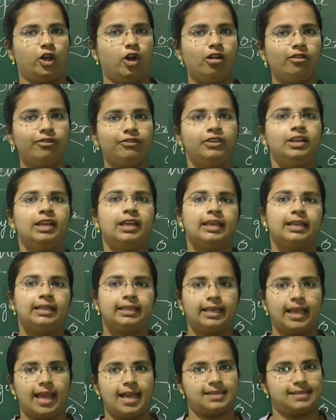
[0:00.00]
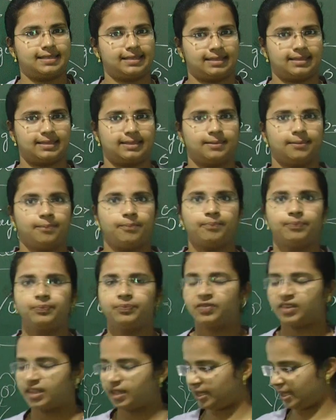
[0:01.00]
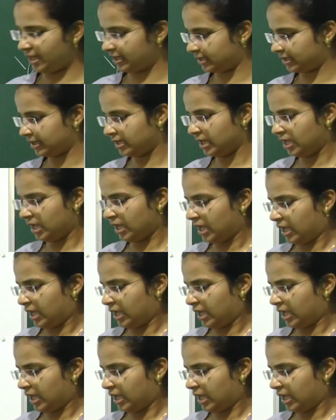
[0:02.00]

of gases. Yes.